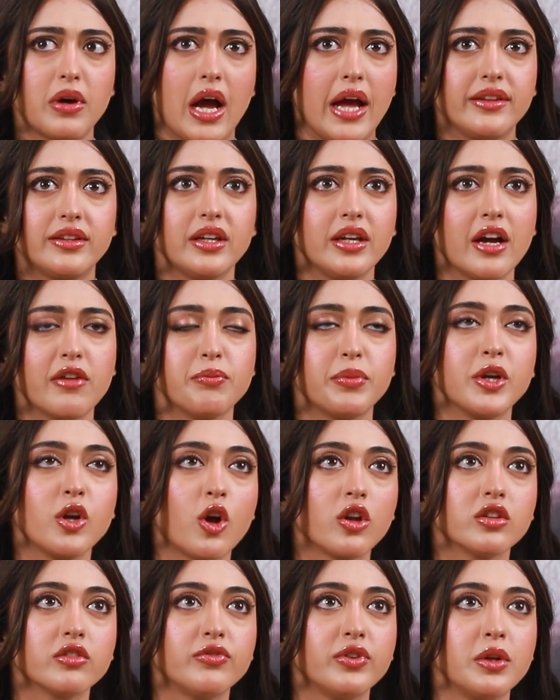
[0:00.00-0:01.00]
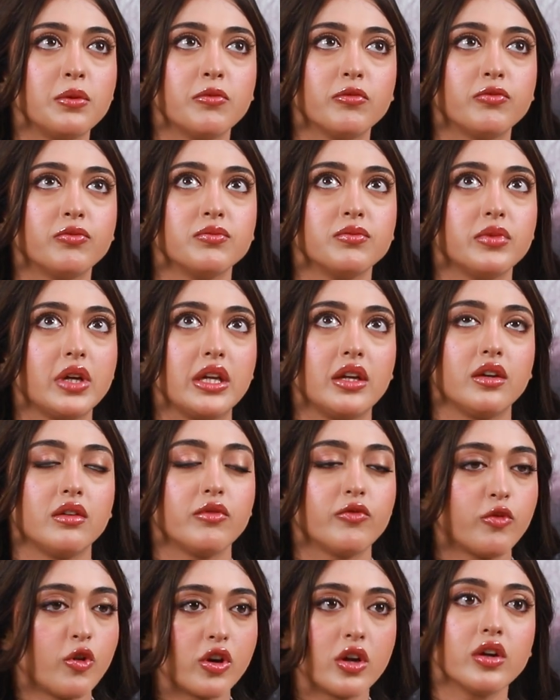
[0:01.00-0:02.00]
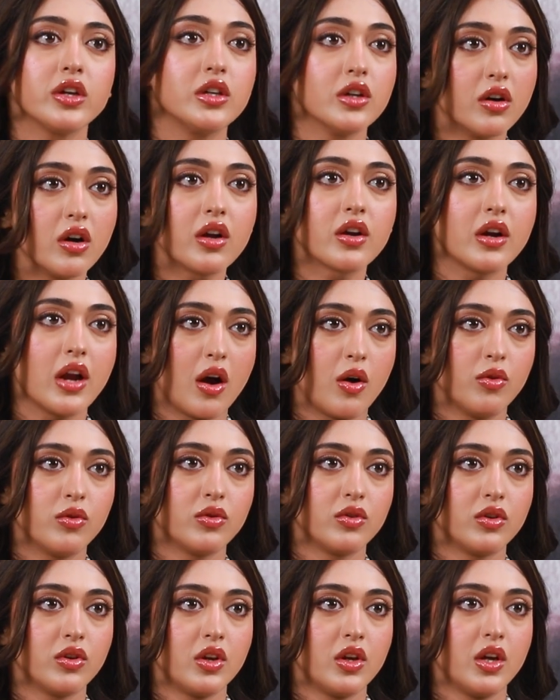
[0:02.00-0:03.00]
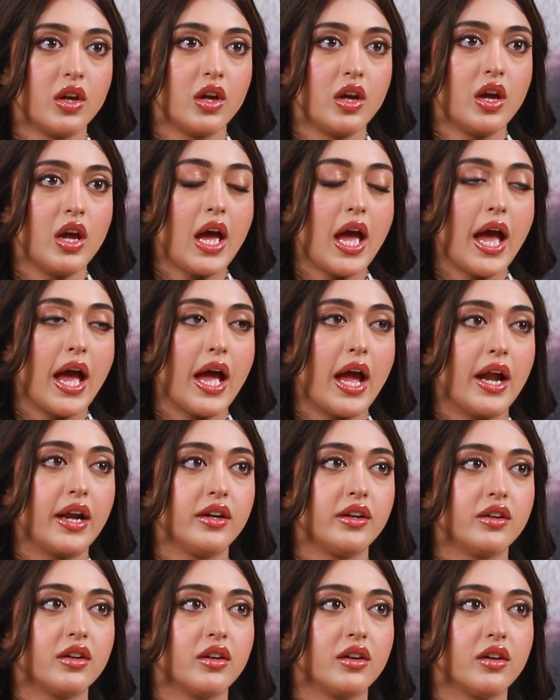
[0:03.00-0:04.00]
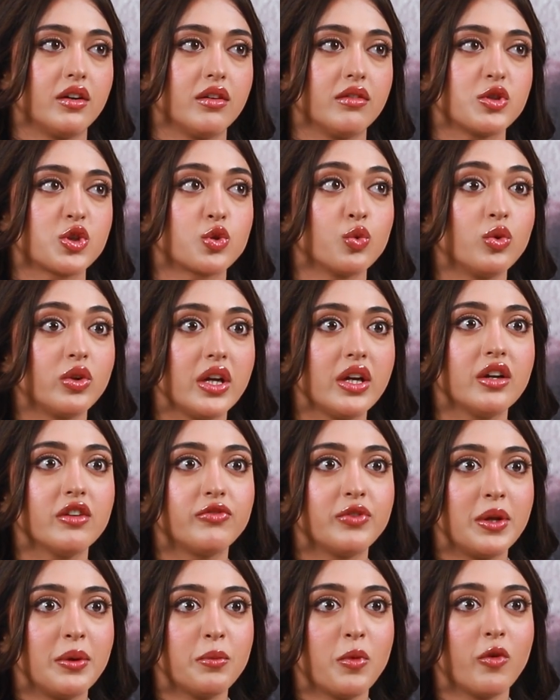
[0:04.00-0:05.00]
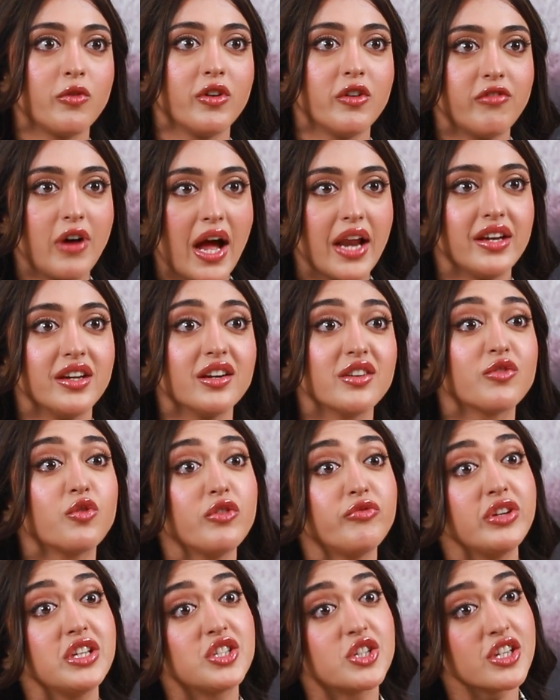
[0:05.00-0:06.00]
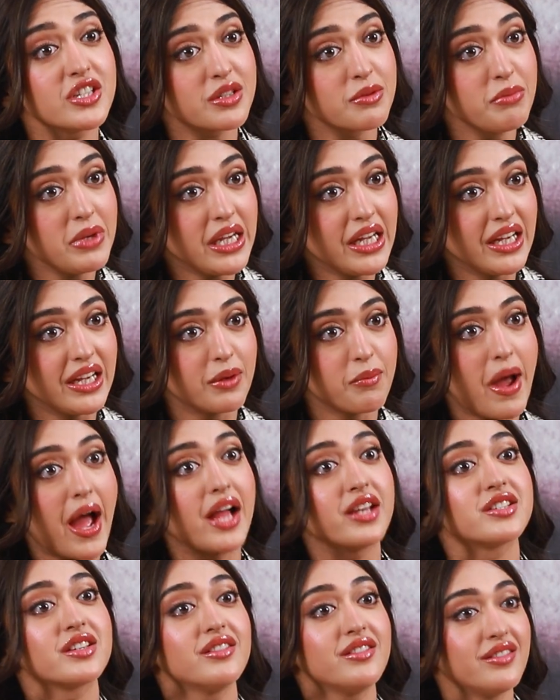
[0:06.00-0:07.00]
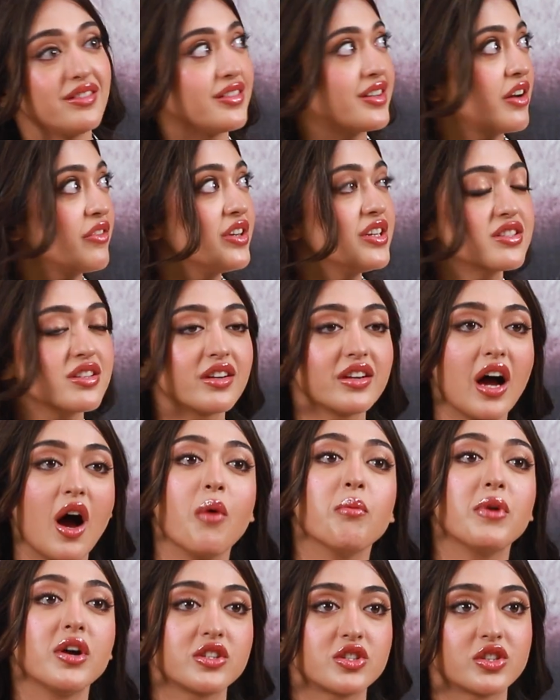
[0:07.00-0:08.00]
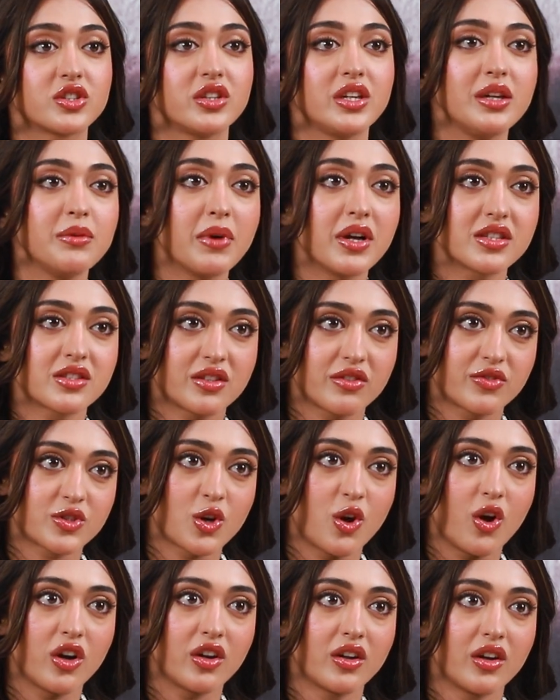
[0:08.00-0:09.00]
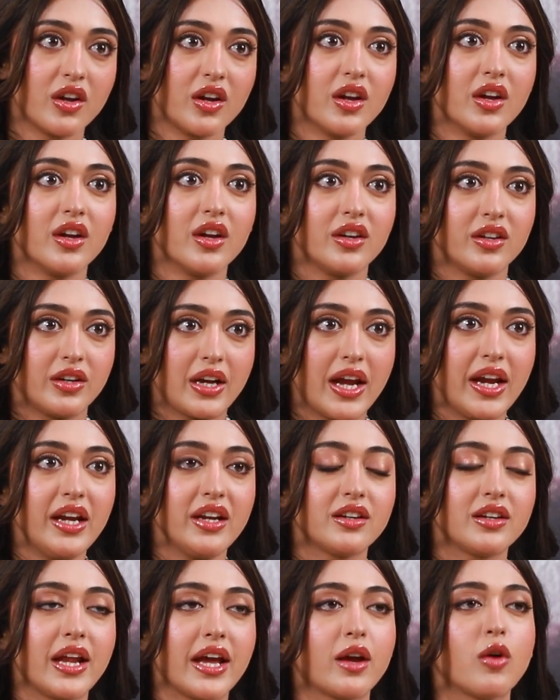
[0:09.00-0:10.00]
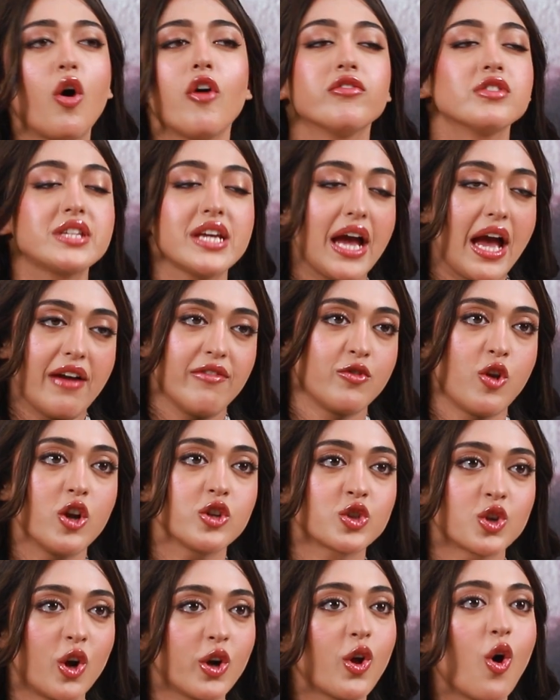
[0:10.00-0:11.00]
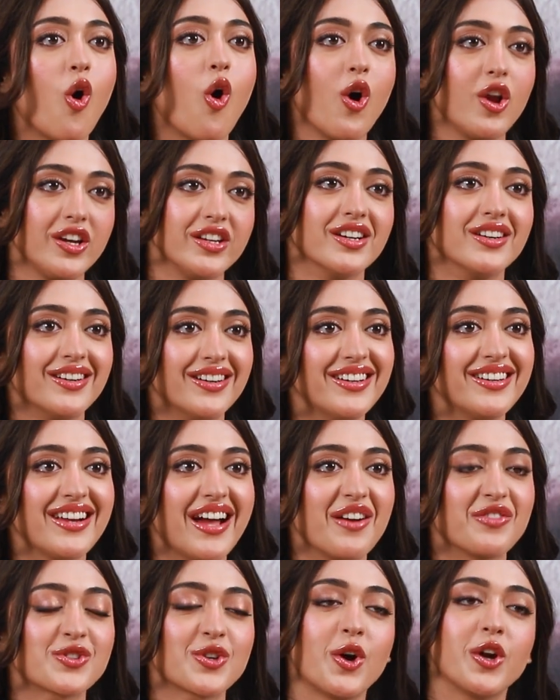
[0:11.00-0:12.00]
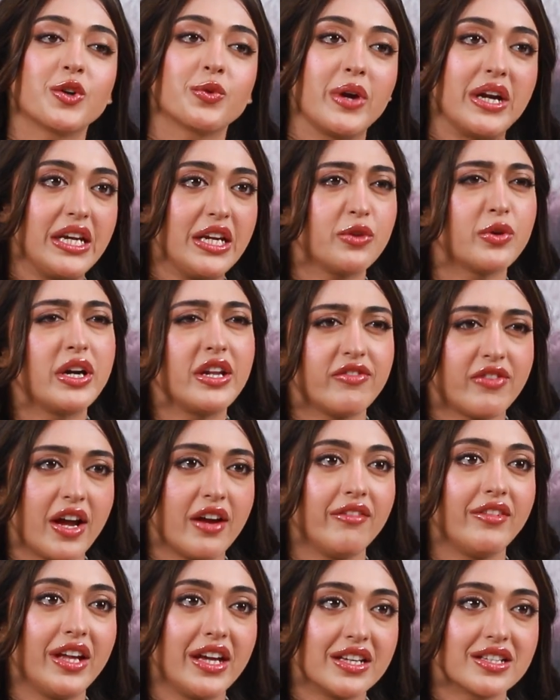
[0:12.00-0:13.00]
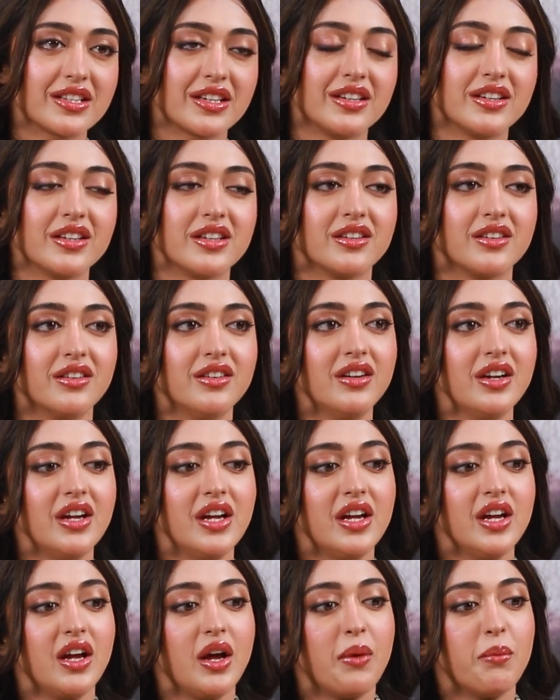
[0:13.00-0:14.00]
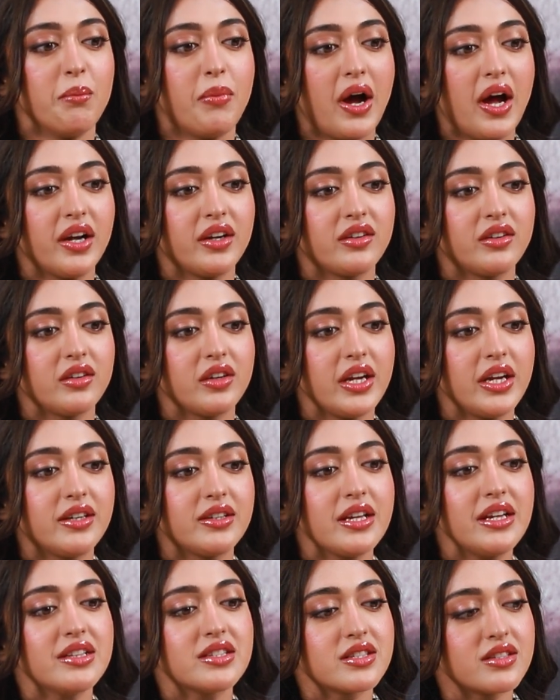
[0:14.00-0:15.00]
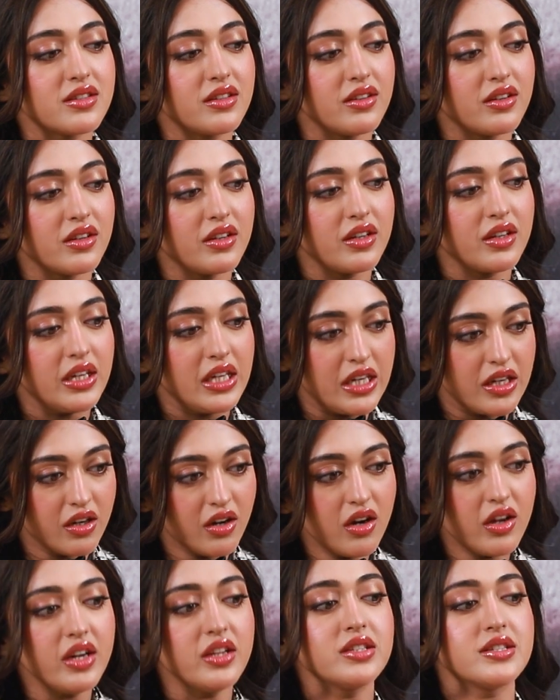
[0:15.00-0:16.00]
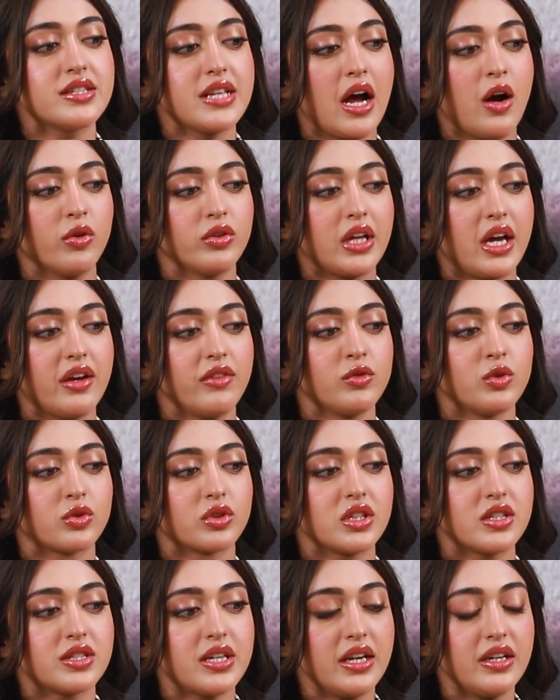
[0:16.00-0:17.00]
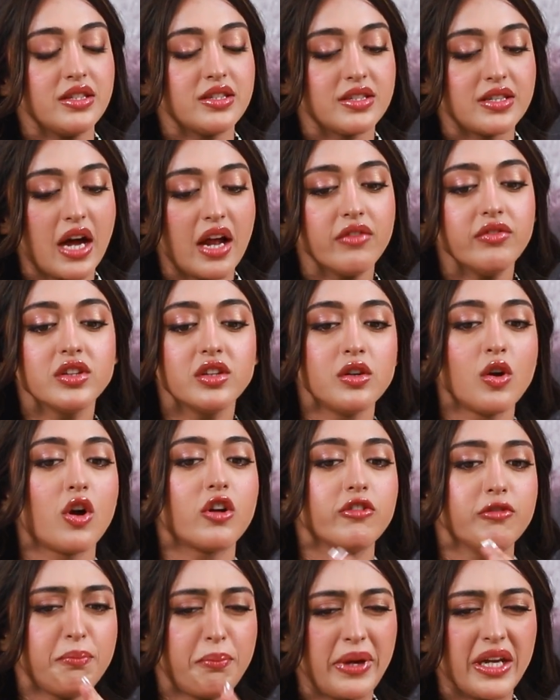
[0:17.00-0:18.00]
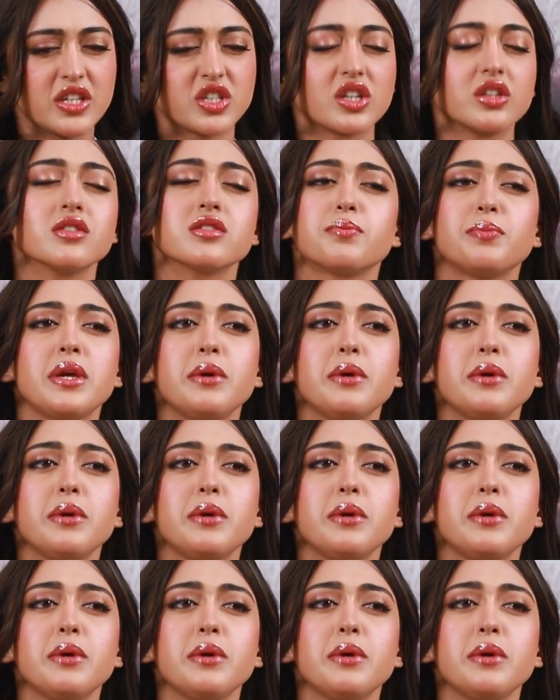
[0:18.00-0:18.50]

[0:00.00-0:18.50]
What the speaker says: I think I've been on the film for a year now, and shooting a film over 1 year with just me, imagine Ravi sir how much he must have shot. Right, like obviously I have not shot all year, I've shot 20-25 days in a year, but it's here in South I have noticed that it's done with a lot of patience.